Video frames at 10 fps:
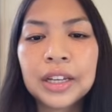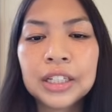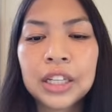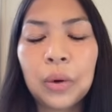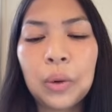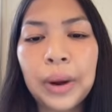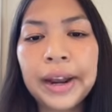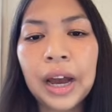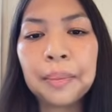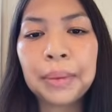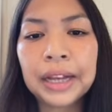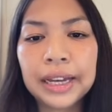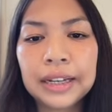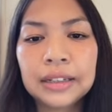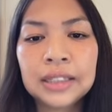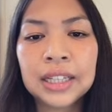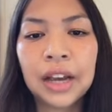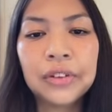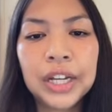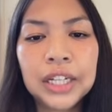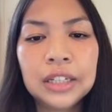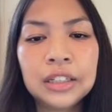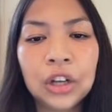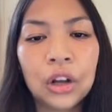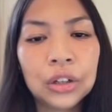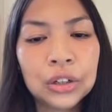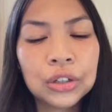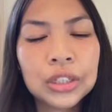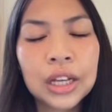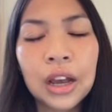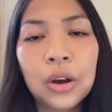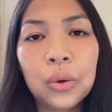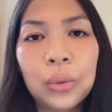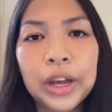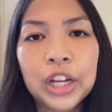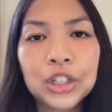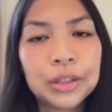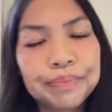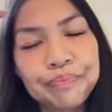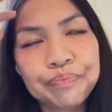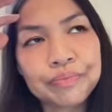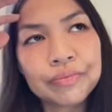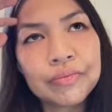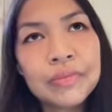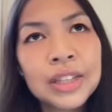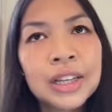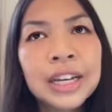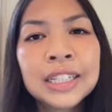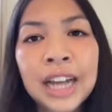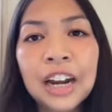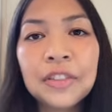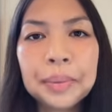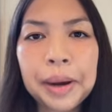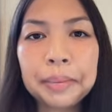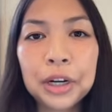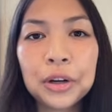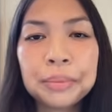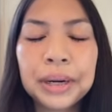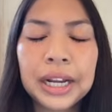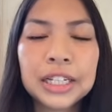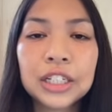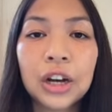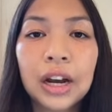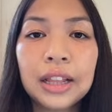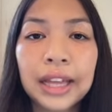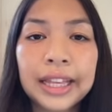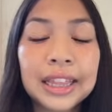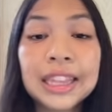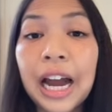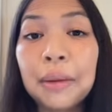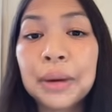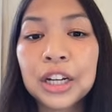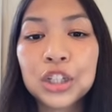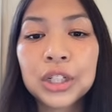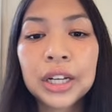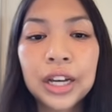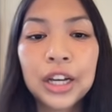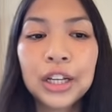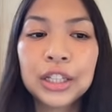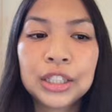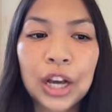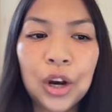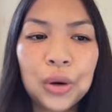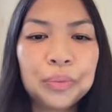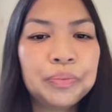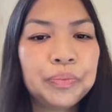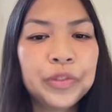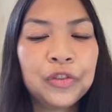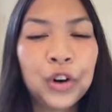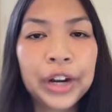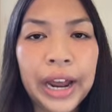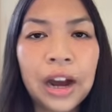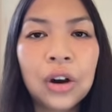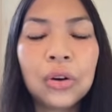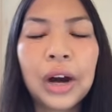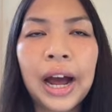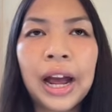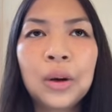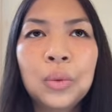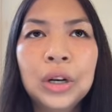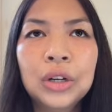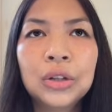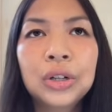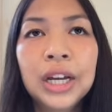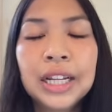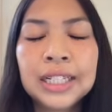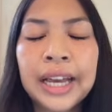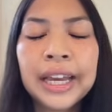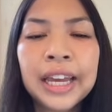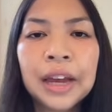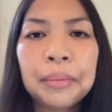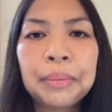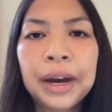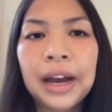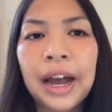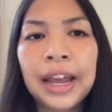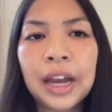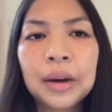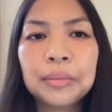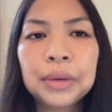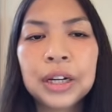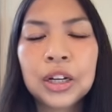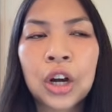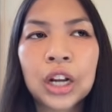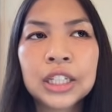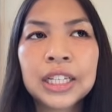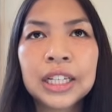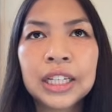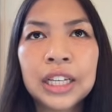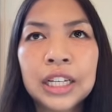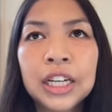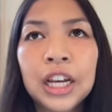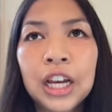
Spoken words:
So it went up by like $7, which is kind of a bummer, but it's not like that much. So for now, I will take it, but I am constantly